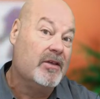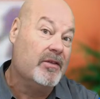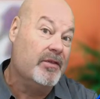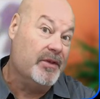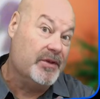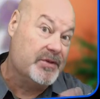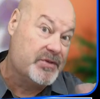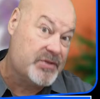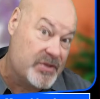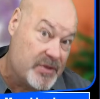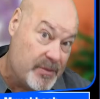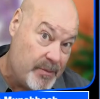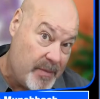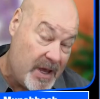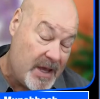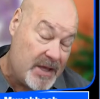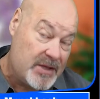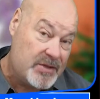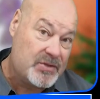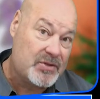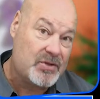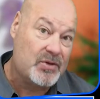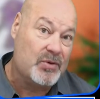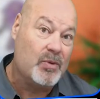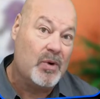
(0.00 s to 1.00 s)
this
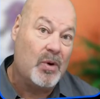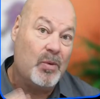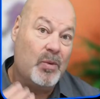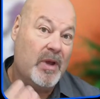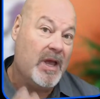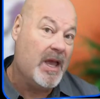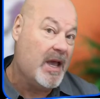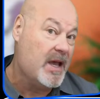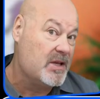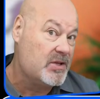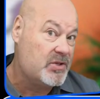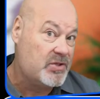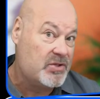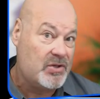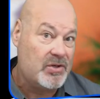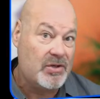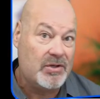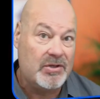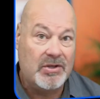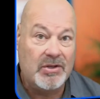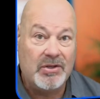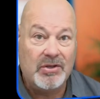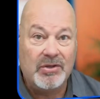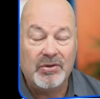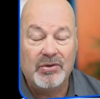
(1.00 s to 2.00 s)
semester, what we asked you
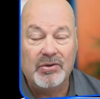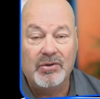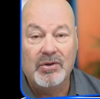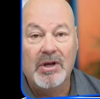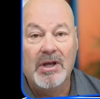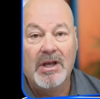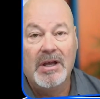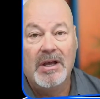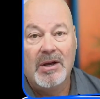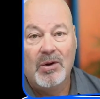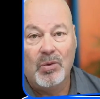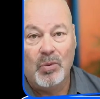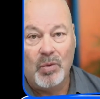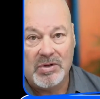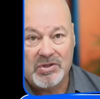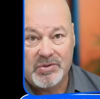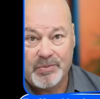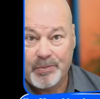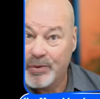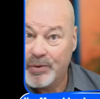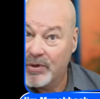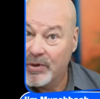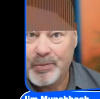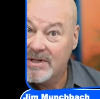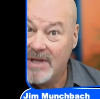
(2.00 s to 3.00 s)
to do was
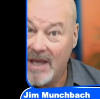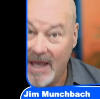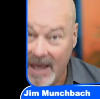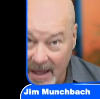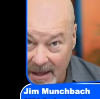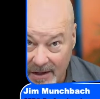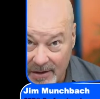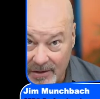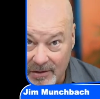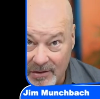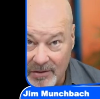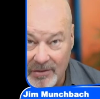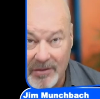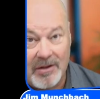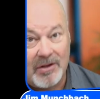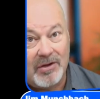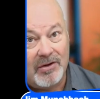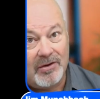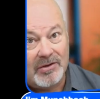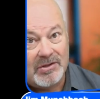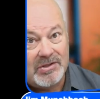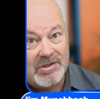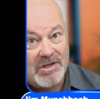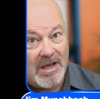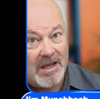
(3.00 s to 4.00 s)
pretend that
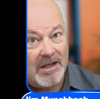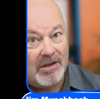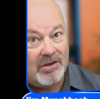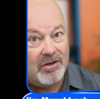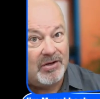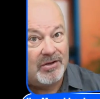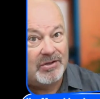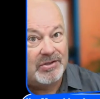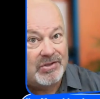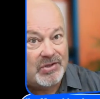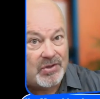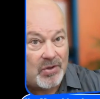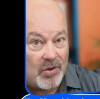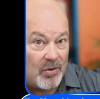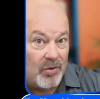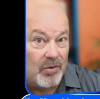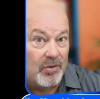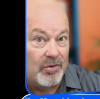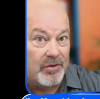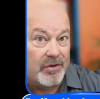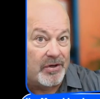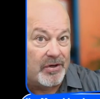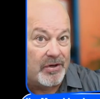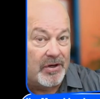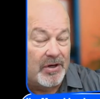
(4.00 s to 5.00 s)
you're 10 years
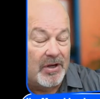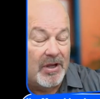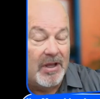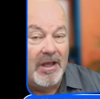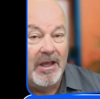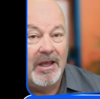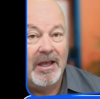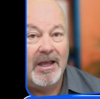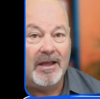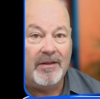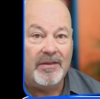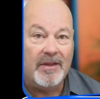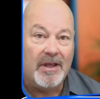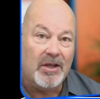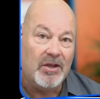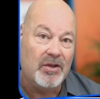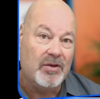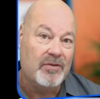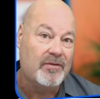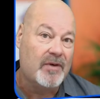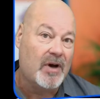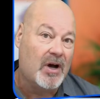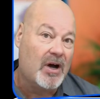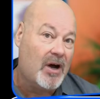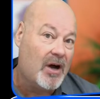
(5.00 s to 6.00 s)
older and that
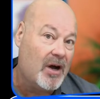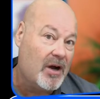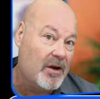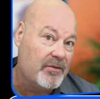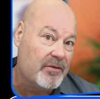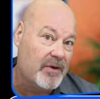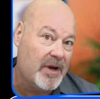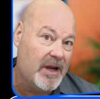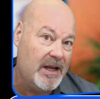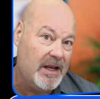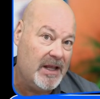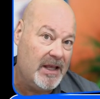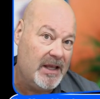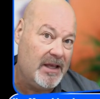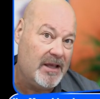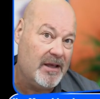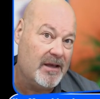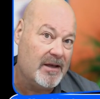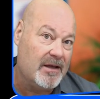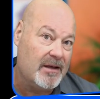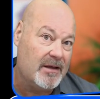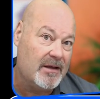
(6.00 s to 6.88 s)
you've already